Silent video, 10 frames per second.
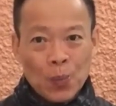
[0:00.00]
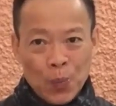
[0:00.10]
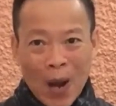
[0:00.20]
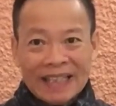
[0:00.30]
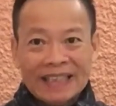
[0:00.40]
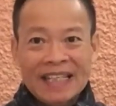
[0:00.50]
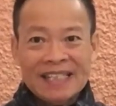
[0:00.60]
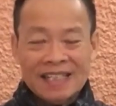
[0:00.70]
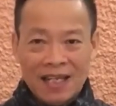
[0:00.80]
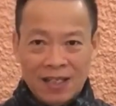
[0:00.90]

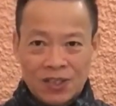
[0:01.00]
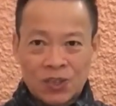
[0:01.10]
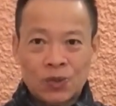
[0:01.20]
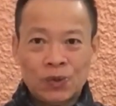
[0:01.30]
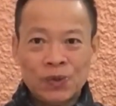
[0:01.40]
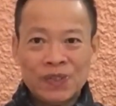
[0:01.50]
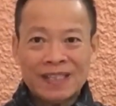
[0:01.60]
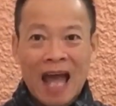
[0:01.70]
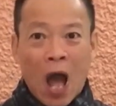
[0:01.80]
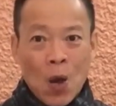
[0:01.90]
practiced in
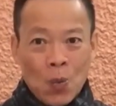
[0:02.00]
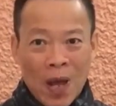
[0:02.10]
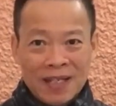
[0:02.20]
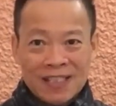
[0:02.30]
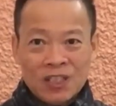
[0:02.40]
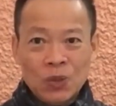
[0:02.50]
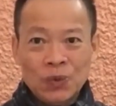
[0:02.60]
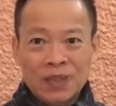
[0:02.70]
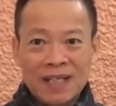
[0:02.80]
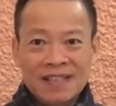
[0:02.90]
schools where the
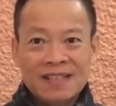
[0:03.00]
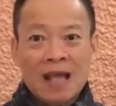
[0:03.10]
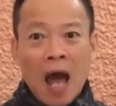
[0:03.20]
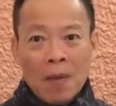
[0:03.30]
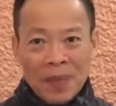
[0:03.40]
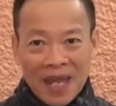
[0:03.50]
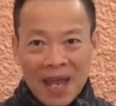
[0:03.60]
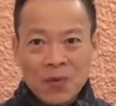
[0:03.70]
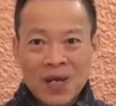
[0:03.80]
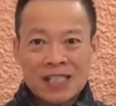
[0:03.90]
students
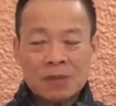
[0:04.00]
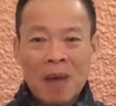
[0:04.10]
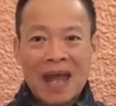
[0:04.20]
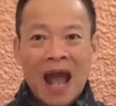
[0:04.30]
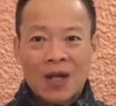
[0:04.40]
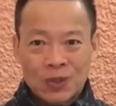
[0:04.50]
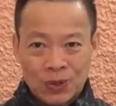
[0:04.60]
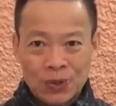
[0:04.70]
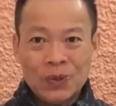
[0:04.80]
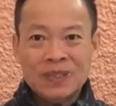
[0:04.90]
pay respect
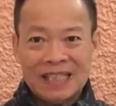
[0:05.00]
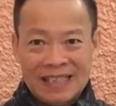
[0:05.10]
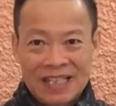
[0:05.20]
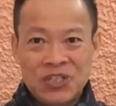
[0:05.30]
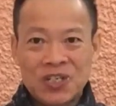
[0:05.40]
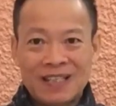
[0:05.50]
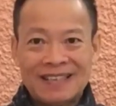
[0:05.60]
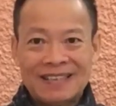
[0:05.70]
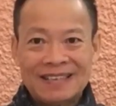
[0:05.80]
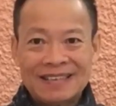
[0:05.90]
to the
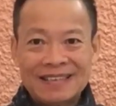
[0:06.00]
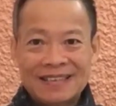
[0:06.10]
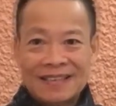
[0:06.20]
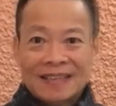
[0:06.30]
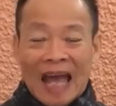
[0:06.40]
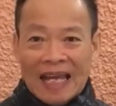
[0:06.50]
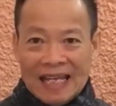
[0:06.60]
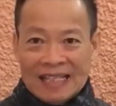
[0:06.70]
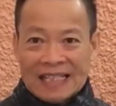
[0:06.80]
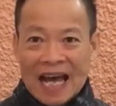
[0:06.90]
teachers.
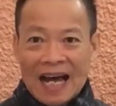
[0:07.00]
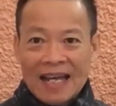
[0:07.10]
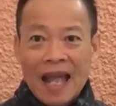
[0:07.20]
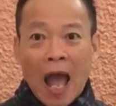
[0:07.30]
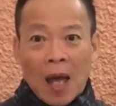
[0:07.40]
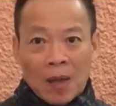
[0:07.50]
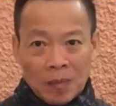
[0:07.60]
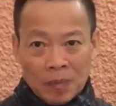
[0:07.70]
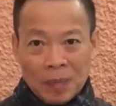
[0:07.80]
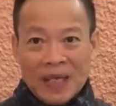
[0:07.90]
In Thai,
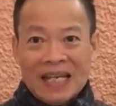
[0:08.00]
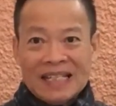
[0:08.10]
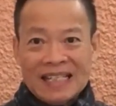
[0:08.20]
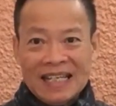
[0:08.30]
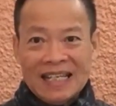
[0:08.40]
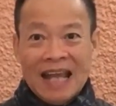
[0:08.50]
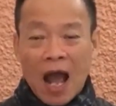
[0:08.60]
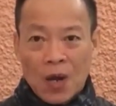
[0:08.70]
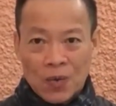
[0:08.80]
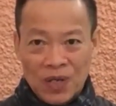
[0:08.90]
PT
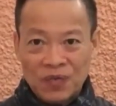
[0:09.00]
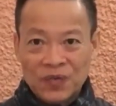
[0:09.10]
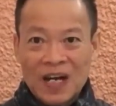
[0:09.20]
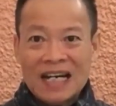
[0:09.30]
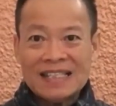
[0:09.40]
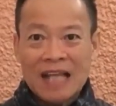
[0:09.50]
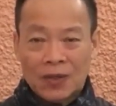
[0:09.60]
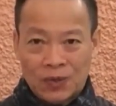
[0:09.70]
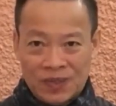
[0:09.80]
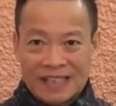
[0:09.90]
refers
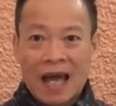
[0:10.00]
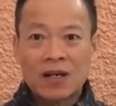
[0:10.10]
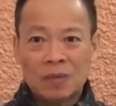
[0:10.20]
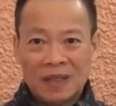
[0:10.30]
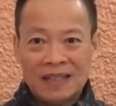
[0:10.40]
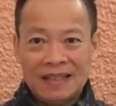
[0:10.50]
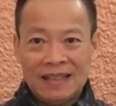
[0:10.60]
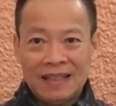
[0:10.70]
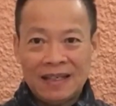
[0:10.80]
to ceremony.